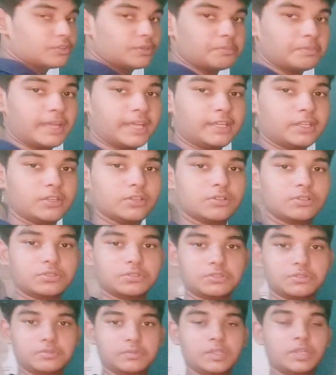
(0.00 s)
to make
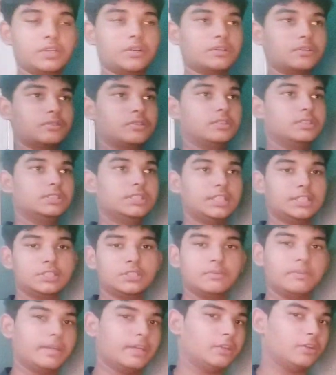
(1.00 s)
you
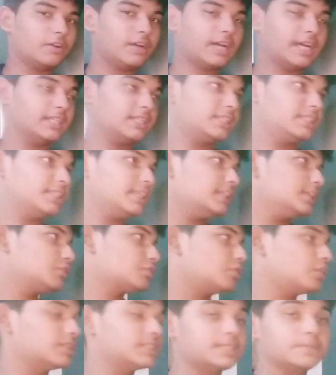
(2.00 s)
understand this
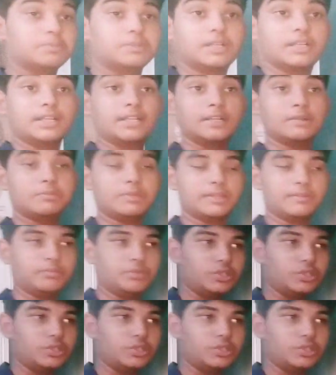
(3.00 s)
concept a little bit